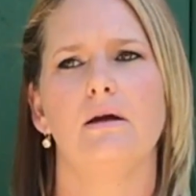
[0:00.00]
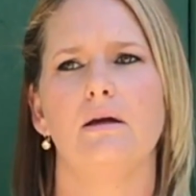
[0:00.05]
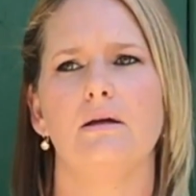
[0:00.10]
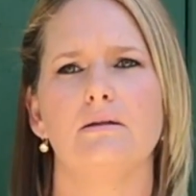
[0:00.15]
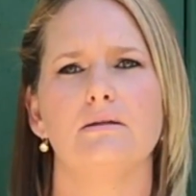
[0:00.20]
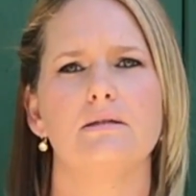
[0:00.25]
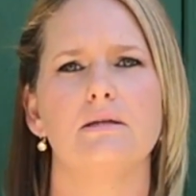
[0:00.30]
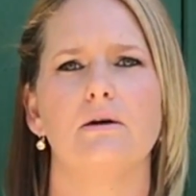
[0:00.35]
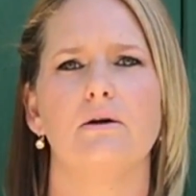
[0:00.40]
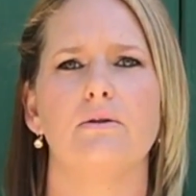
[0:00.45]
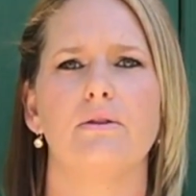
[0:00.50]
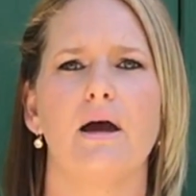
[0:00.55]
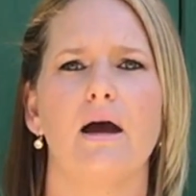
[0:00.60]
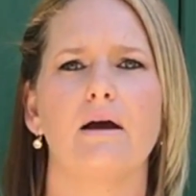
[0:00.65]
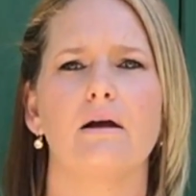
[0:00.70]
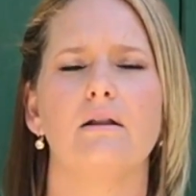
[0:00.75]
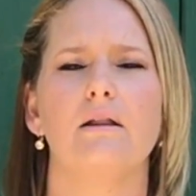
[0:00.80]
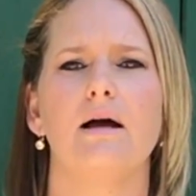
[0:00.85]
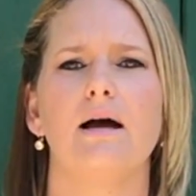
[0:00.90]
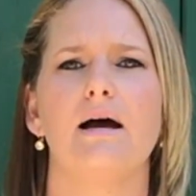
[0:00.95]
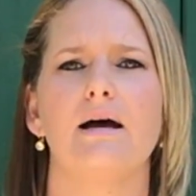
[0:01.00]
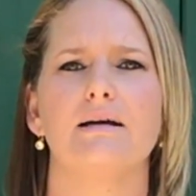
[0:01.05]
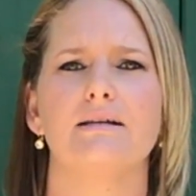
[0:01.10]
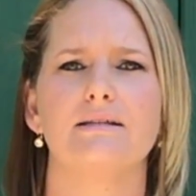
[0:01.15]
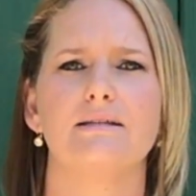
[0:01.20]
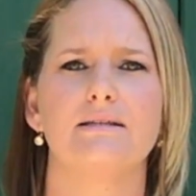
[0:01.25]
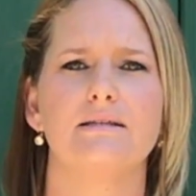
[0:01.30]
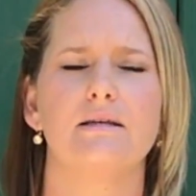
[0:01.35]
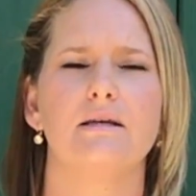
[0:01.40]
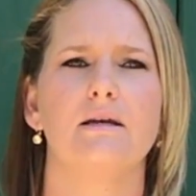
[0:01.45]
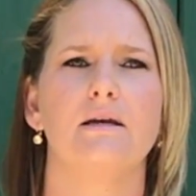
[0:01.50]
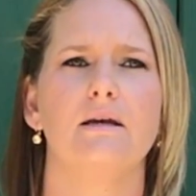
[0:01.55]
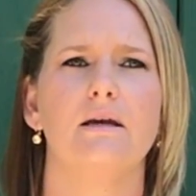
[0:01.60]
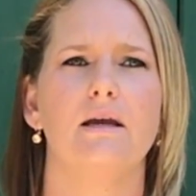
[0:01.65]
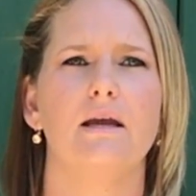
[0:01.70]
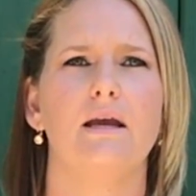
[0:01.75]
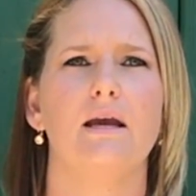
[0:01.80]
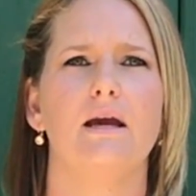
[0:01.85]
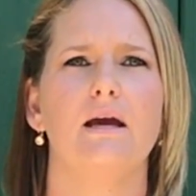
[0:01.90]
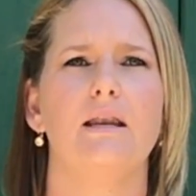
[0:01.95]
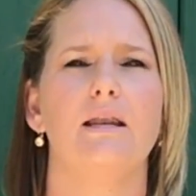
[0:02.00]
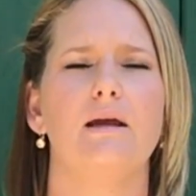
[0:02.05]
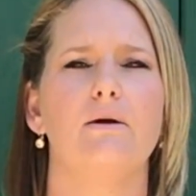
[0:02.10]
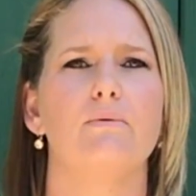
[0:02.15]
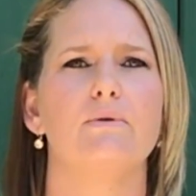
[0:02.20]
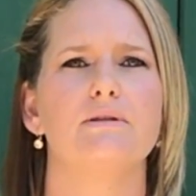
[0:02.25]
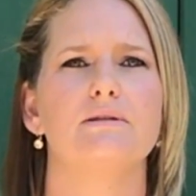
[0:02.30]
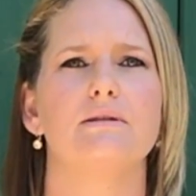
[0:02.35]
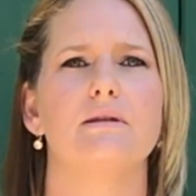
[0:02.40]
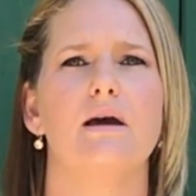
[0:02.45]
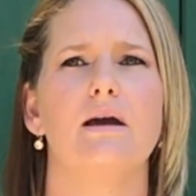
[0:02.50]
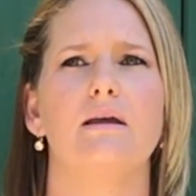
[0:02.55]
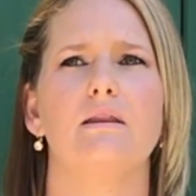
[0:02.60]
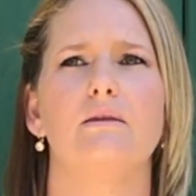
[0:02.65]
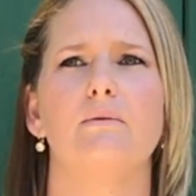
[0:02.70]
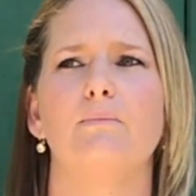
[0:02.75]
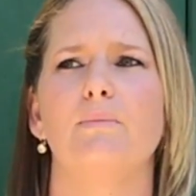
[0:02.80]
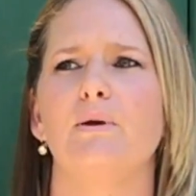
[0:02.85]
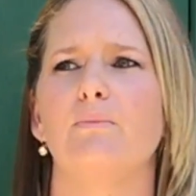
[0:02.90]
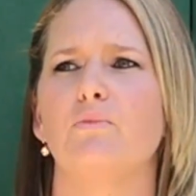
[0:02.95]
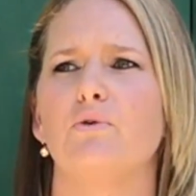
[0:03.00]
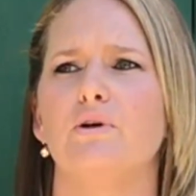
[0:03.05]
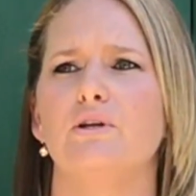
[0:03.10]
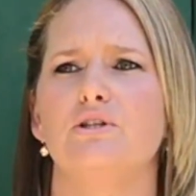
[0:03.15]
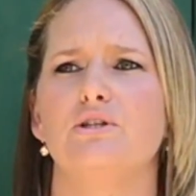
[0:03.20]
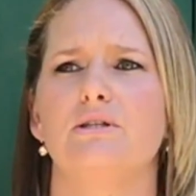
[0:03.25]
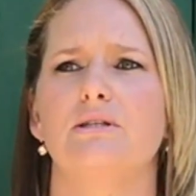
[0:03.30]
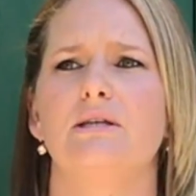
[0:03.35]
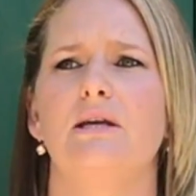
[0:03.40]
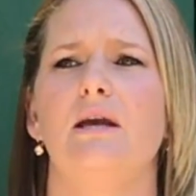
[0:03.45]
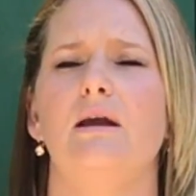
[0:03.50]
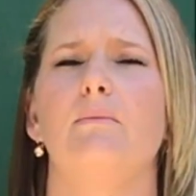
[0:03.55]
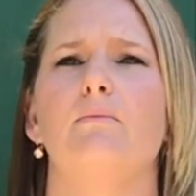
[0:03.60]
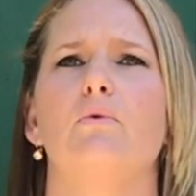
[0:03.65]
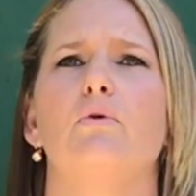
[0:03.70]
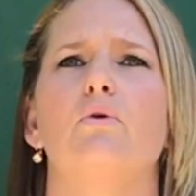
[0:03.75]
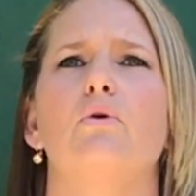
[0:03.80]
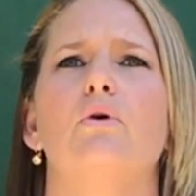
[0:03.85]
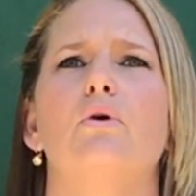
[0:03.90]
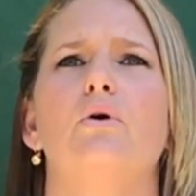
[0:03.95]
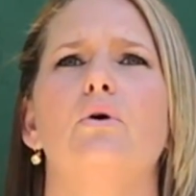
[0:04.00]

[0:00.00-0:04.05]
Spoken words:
until that class, and it was like the memory just came